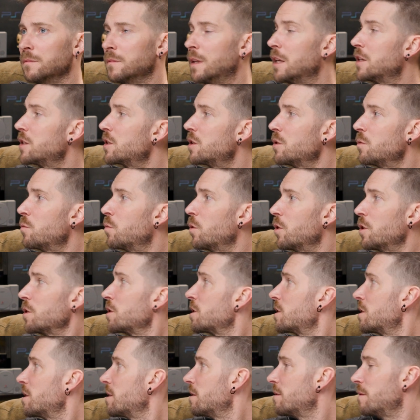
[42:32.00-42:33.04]
That's the
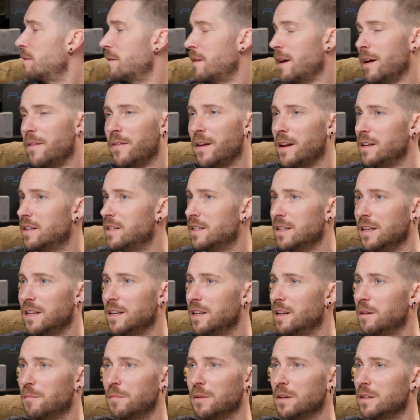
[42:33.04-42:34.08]
worst. That scene
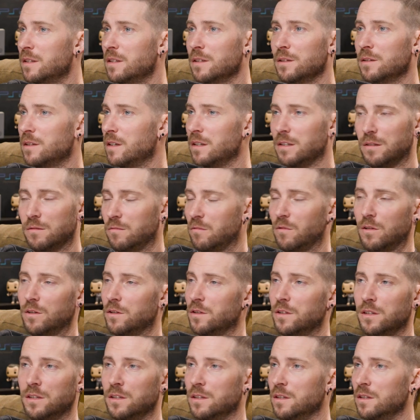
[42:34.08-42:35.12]
in Abyss is the
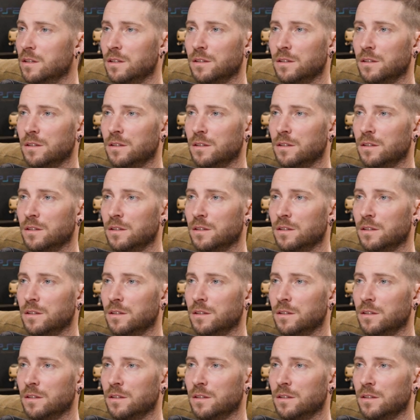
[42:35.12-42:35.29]
worst.